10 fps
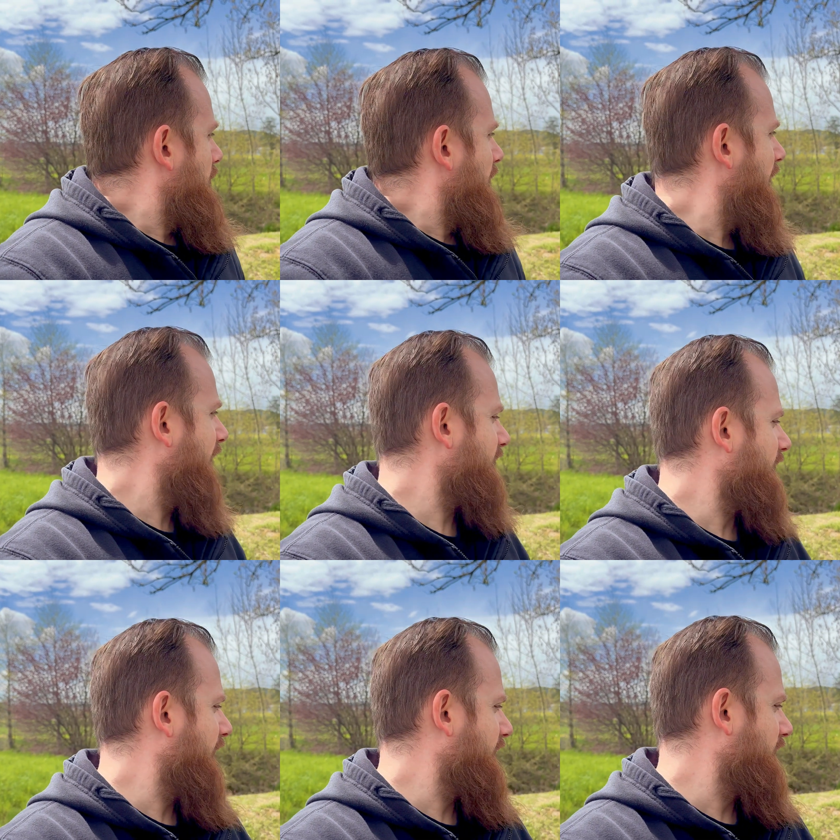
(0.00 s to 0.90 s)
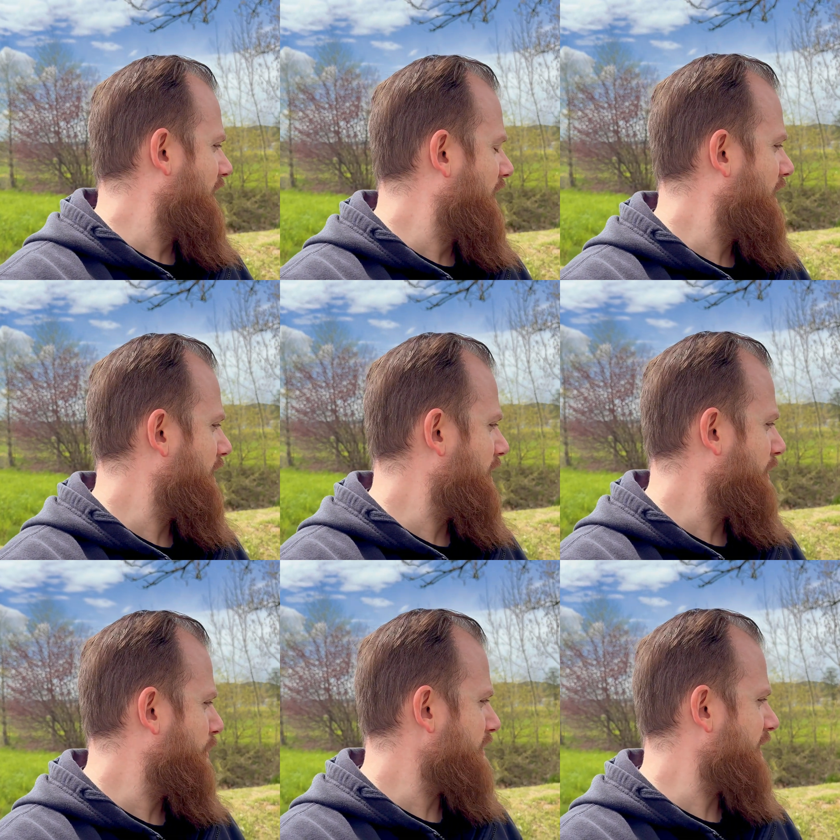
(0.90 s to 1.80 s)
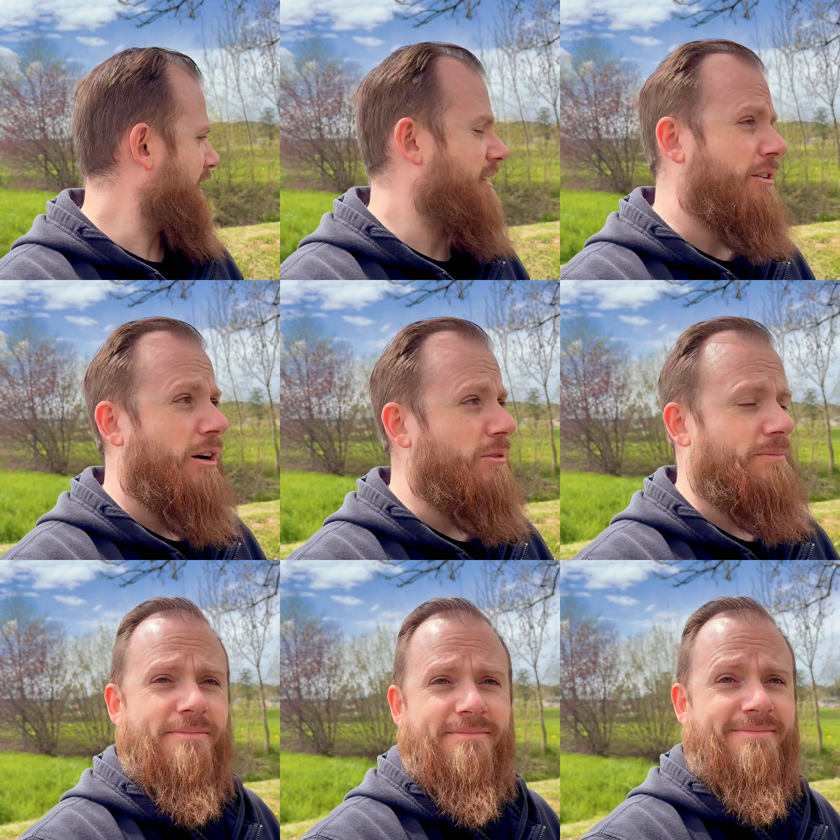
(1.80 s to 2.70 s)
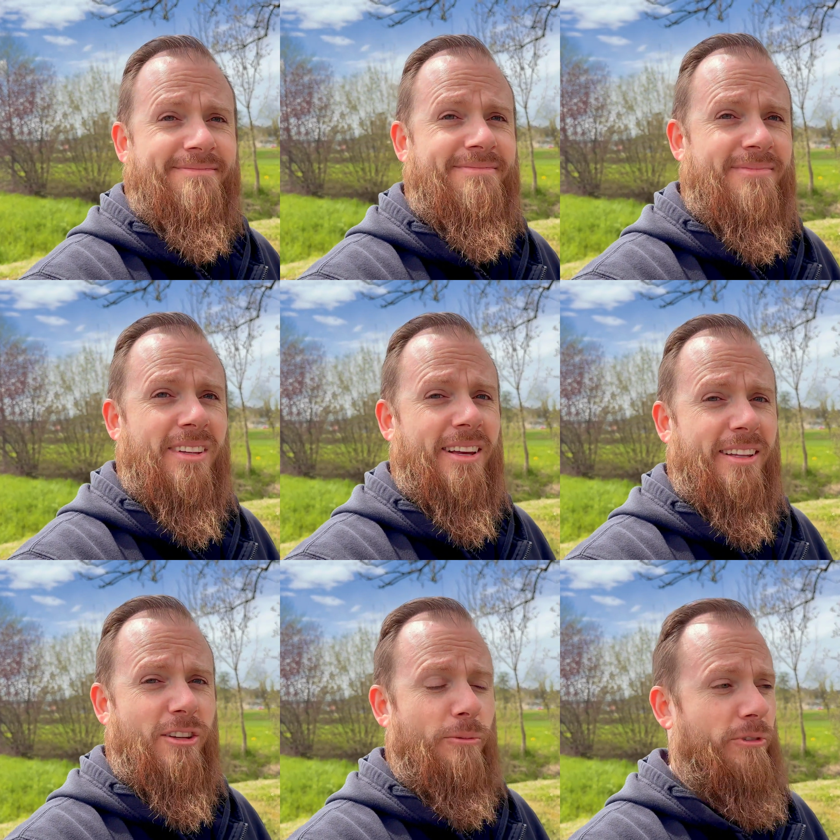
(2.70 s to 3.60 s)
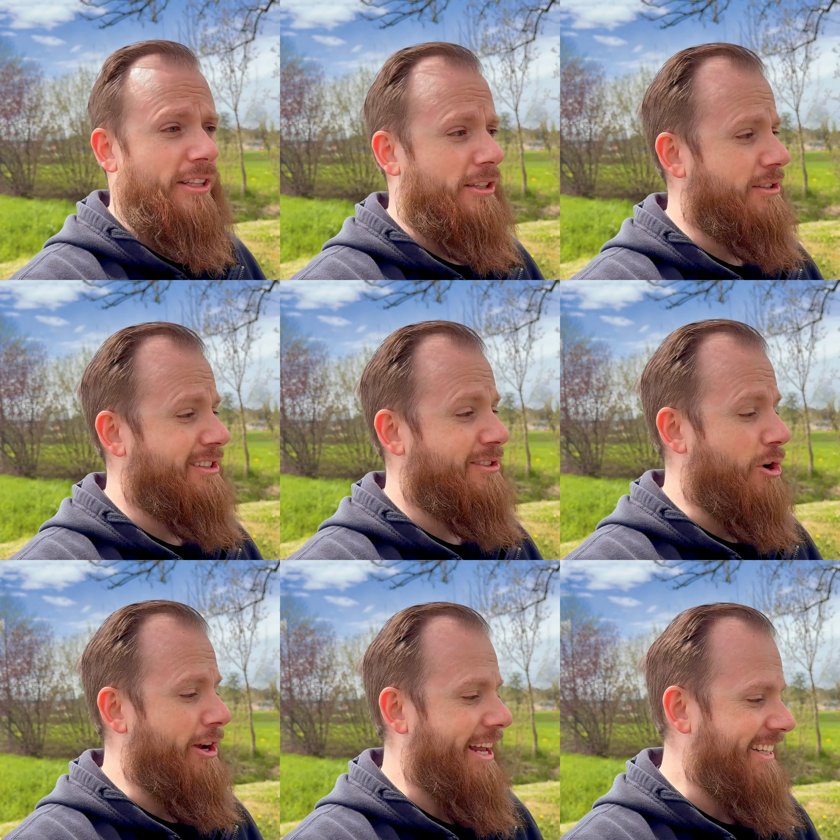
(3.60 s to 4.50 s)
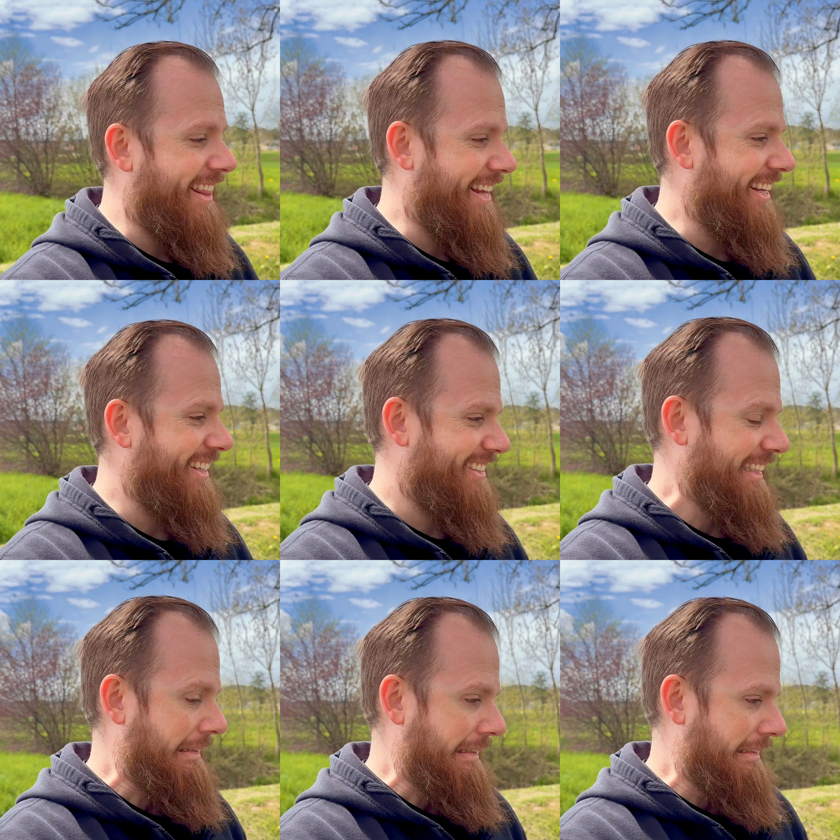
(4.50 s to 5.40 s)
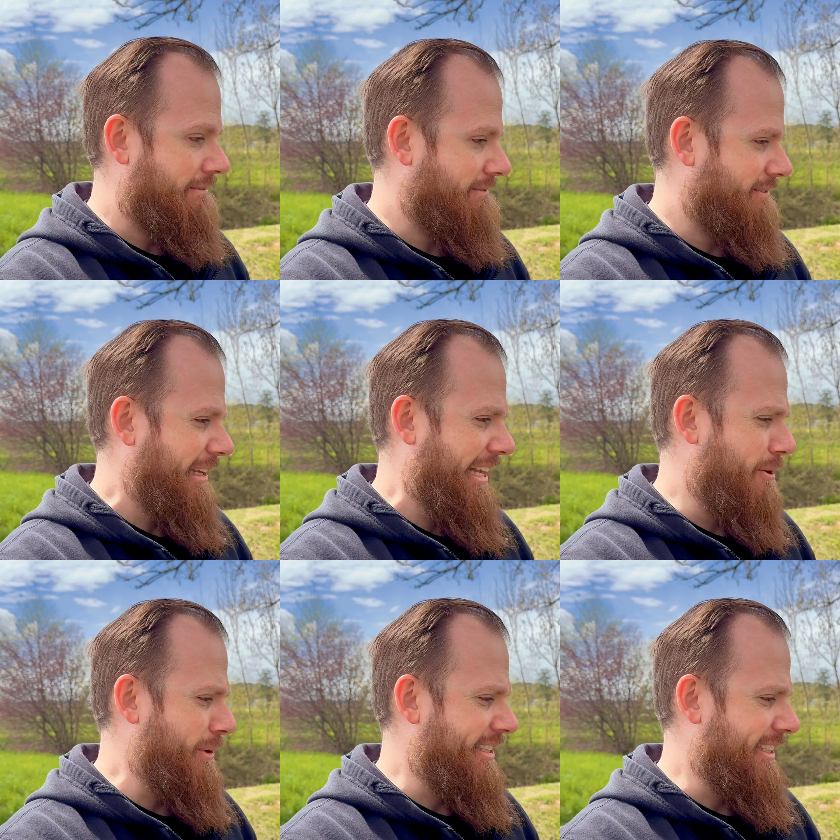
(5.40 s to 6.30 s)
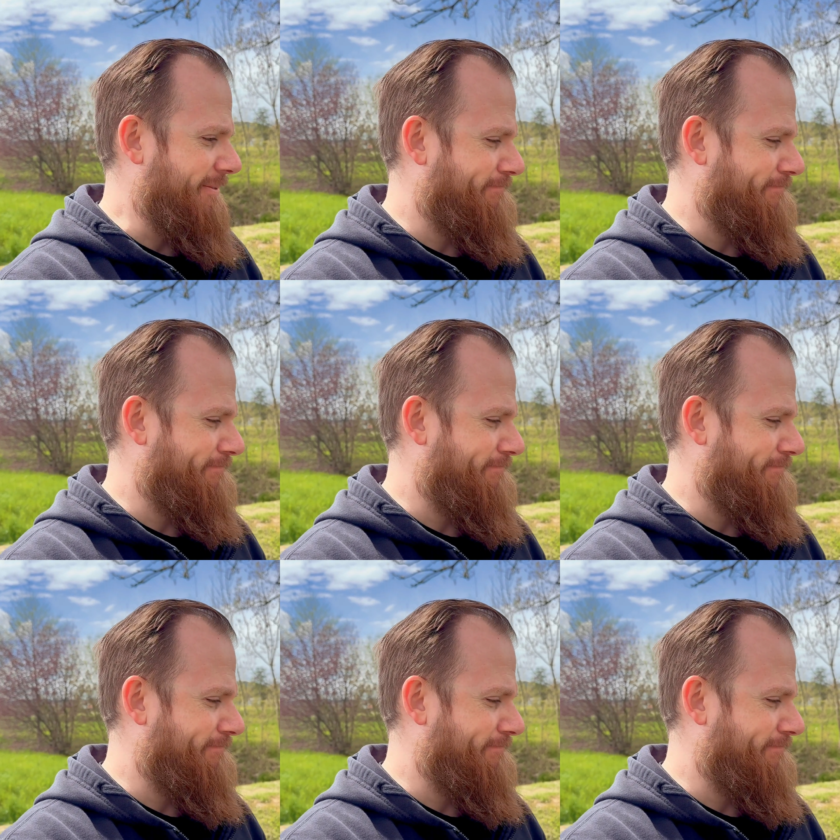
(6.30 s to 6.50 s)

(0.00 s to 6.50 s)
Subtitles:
And then we're ready to go, and hopefully not destroy anything. Yeah, we'll see.